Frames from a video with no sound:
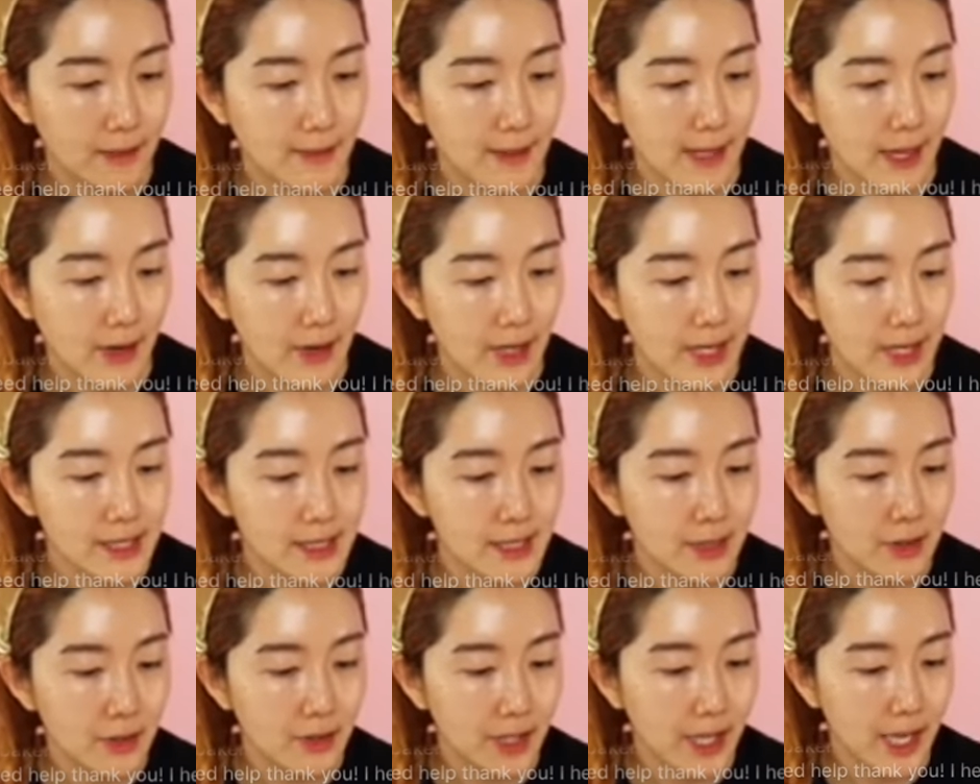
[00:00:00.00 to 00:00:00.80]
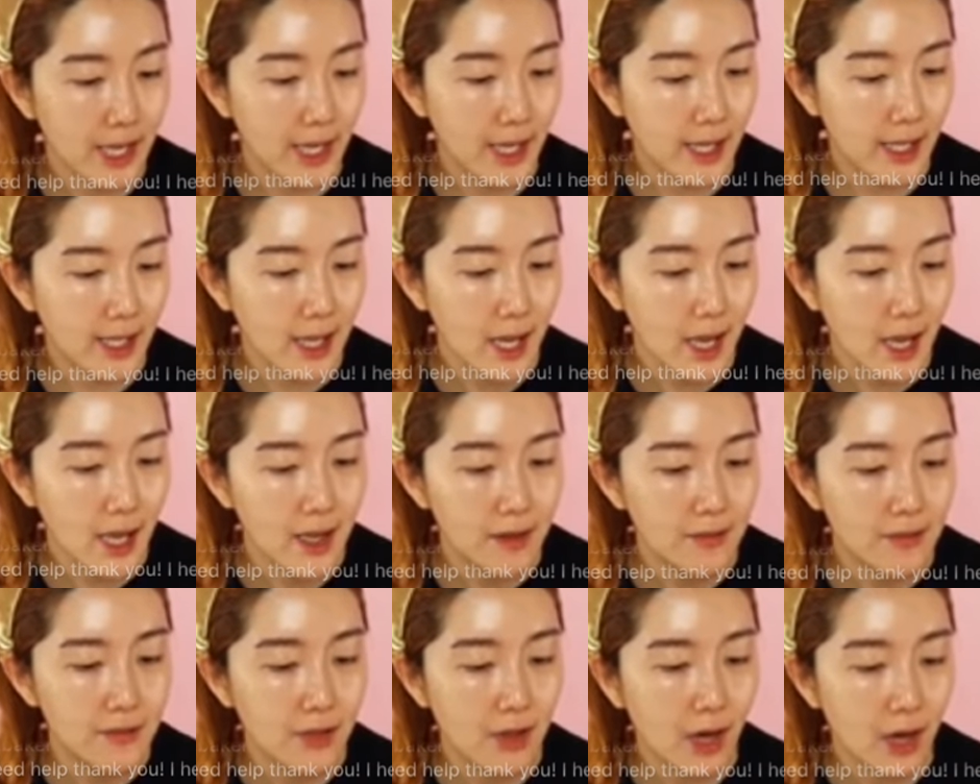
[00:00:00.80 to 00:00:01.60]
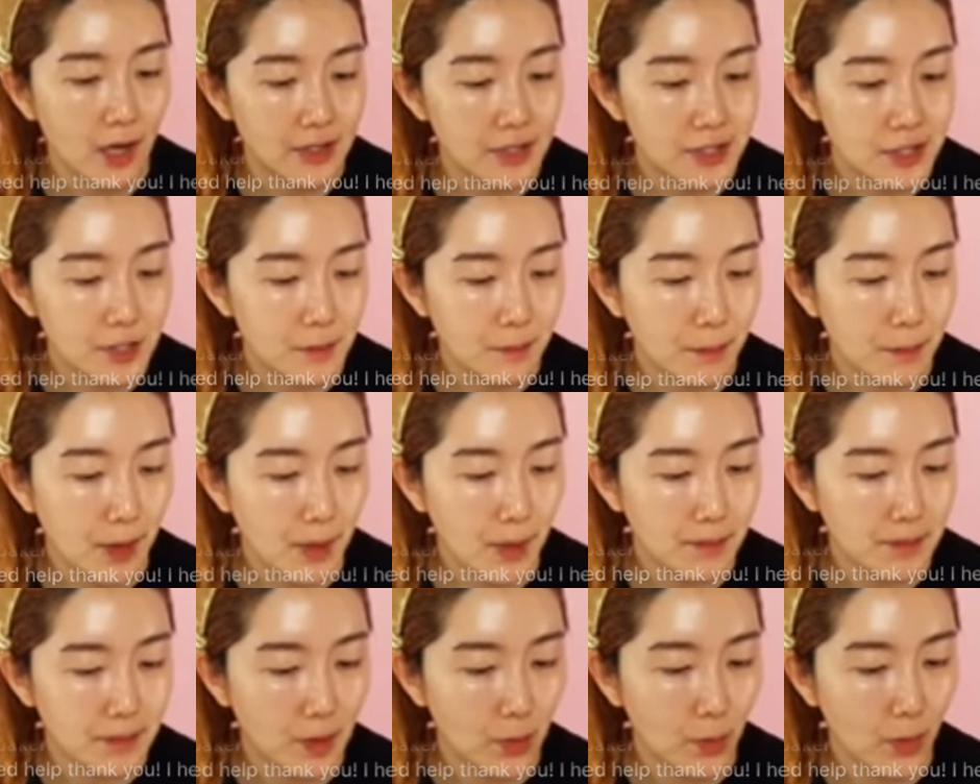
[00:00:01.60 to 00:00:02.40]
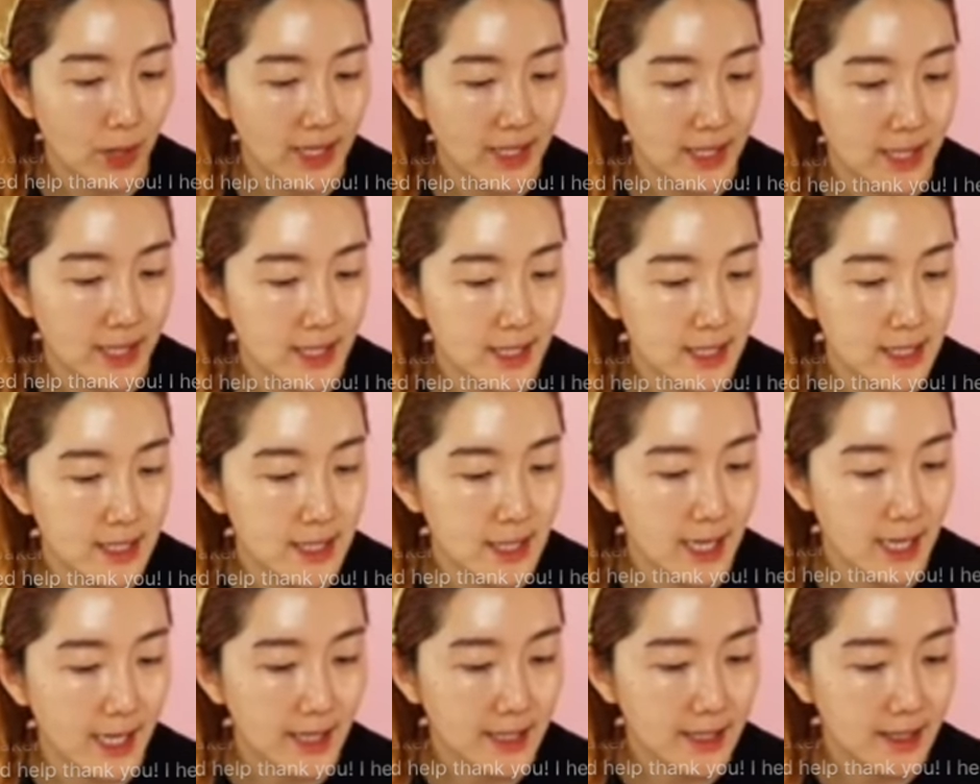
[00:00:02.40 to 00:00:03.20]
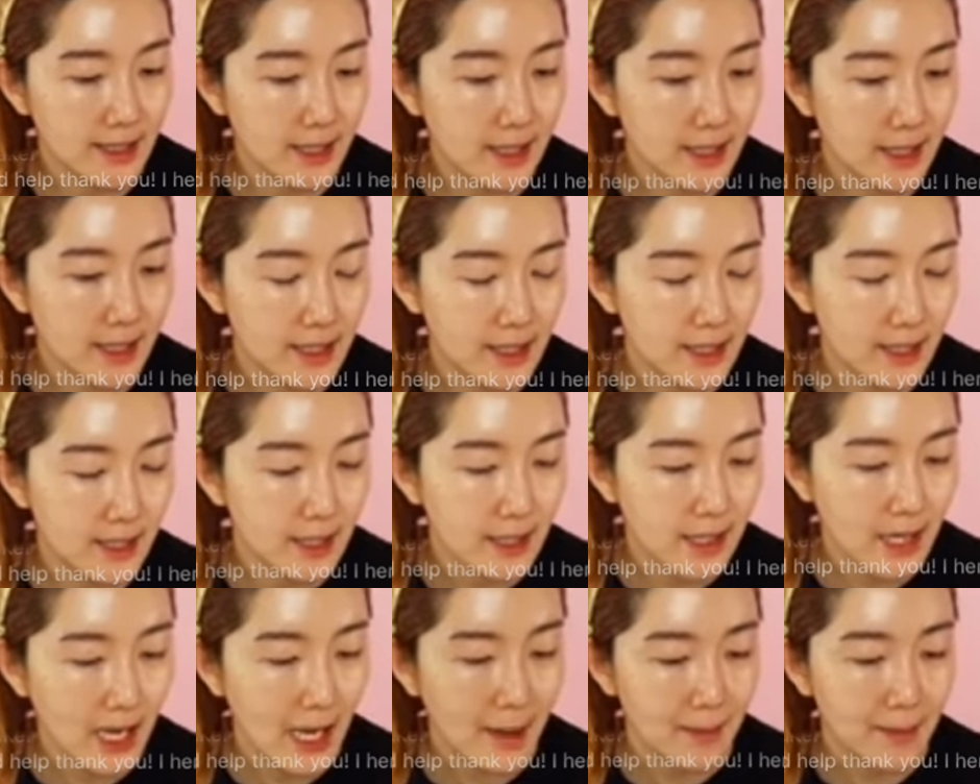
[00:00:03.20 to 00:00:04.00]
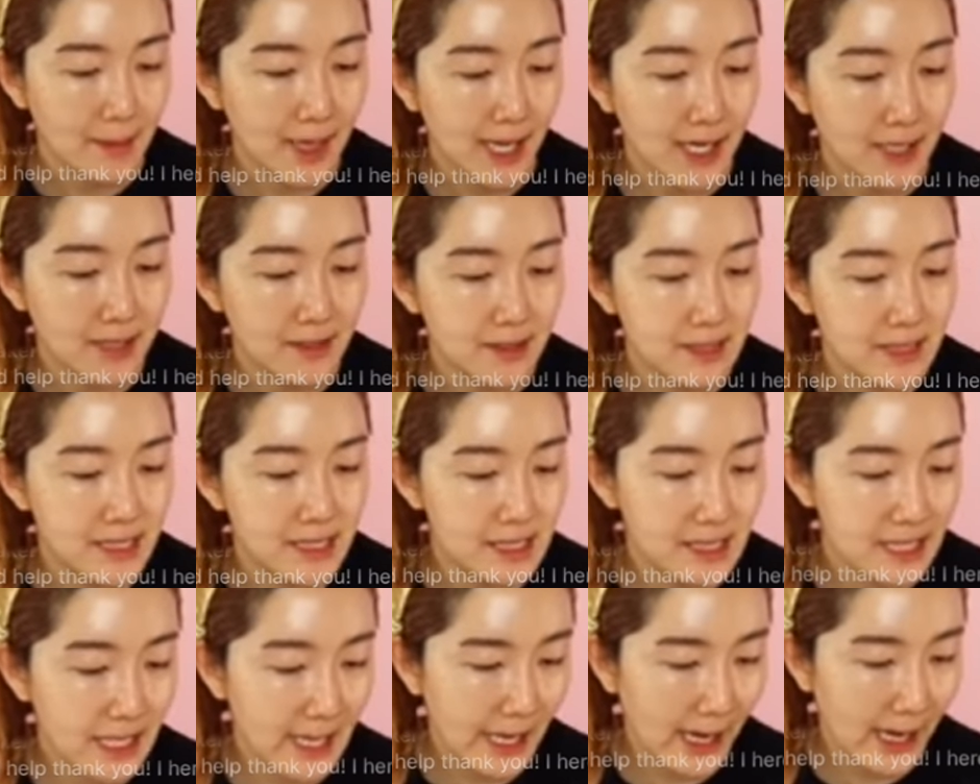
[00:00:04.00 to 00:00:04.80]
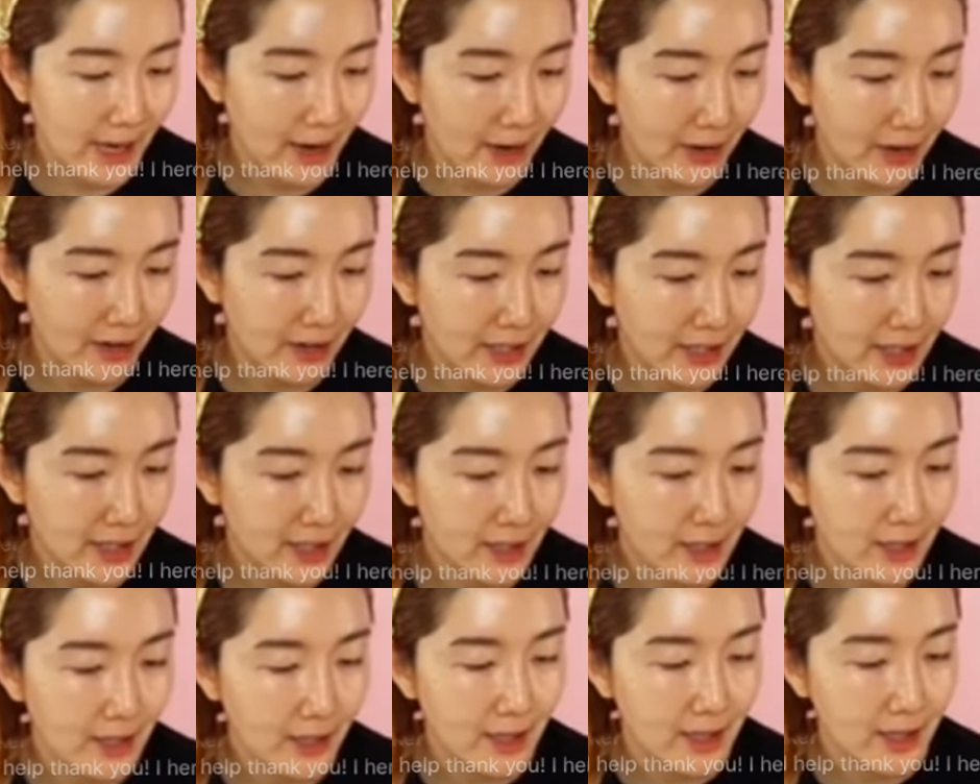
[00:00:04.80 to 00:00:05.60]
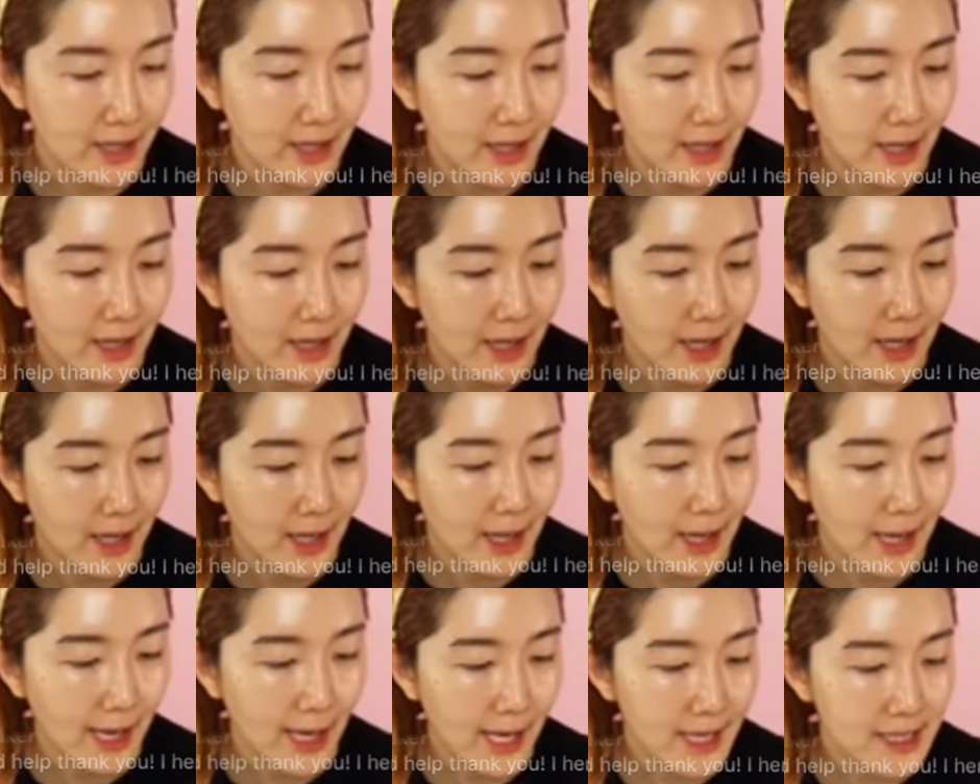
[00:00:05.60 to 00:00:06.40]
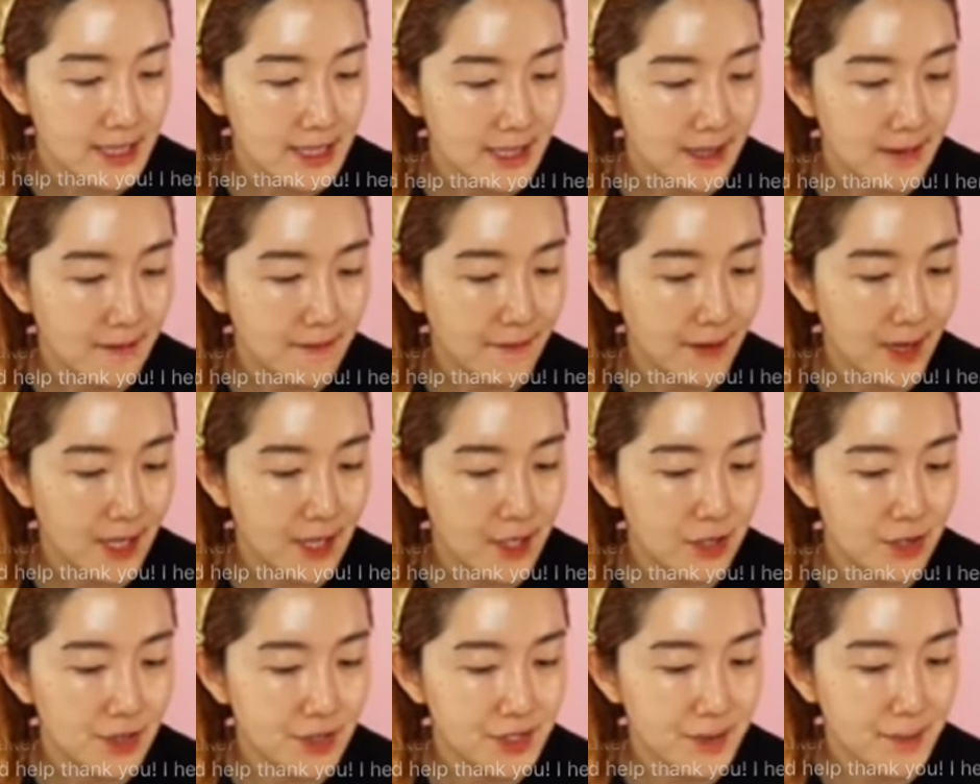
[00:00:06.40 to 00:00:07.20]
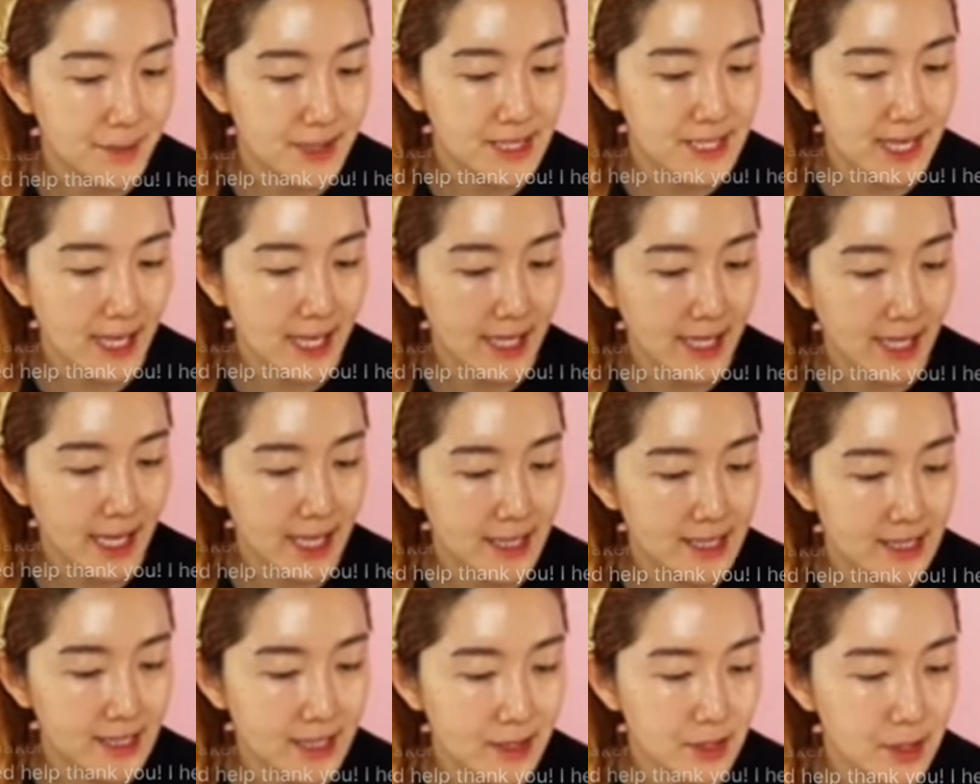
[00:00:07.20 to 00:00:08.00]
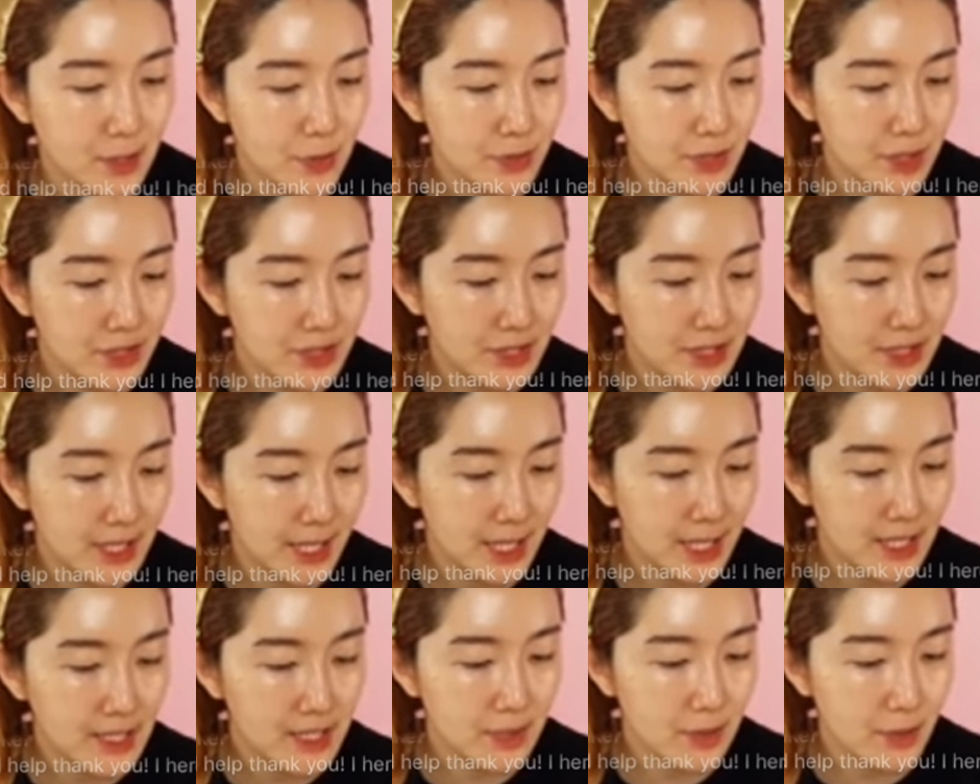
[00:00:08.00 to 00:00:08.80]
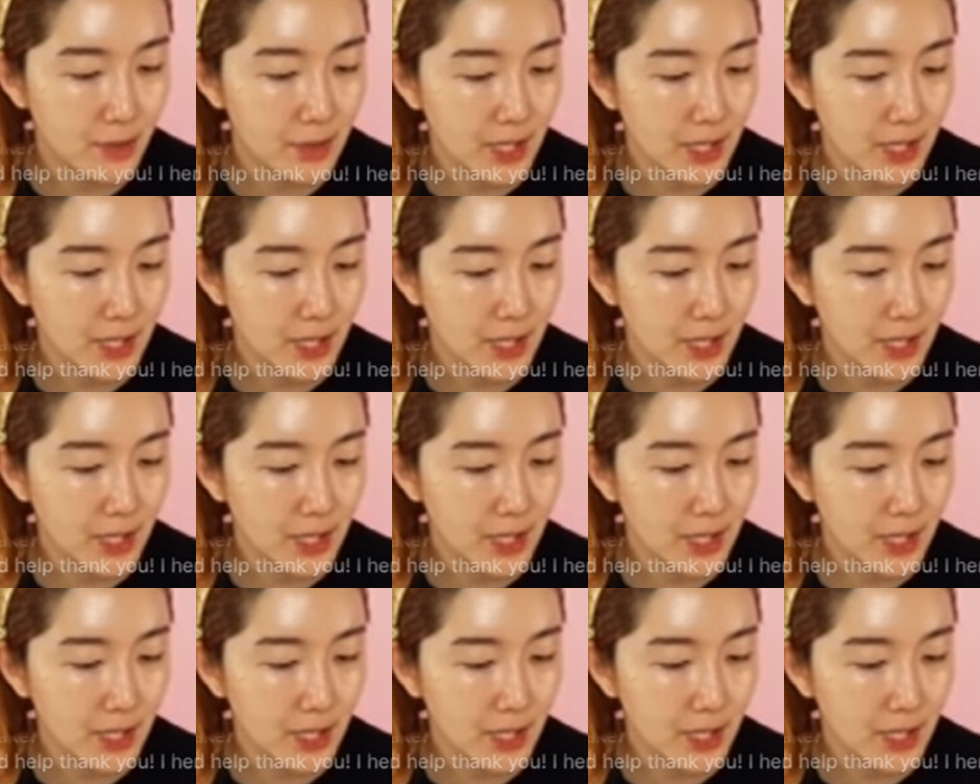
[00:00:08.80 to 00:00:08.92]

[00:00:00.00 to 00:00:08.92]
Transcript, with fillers: Now, is it okay not to pop the whitehead? Kinda. I'm kinda scared. And if I use the mandelic acid toner today, is it